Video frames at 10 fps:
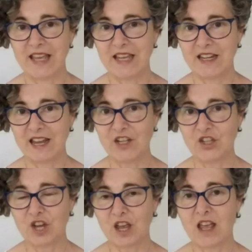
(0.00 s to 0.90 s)

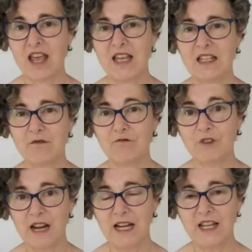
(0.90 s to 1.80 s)
Ignatia is a
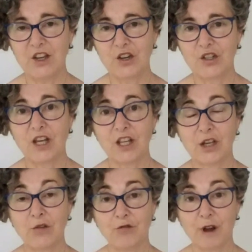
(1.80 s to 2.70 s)
really good
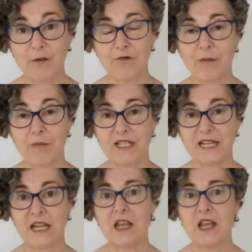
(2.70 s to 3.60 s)
acute grief
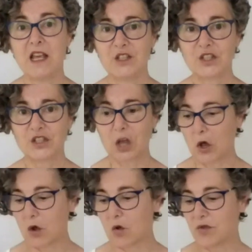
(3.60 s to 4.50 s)
remedy,
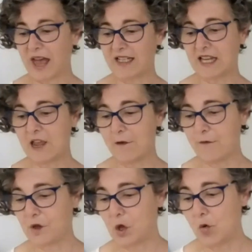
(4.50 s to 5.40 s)
so that
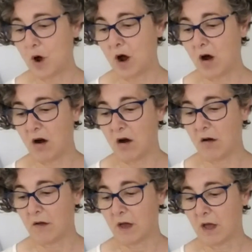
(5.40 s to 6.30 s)
if you are
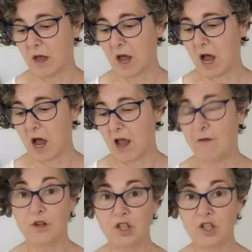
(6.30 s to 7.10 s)
if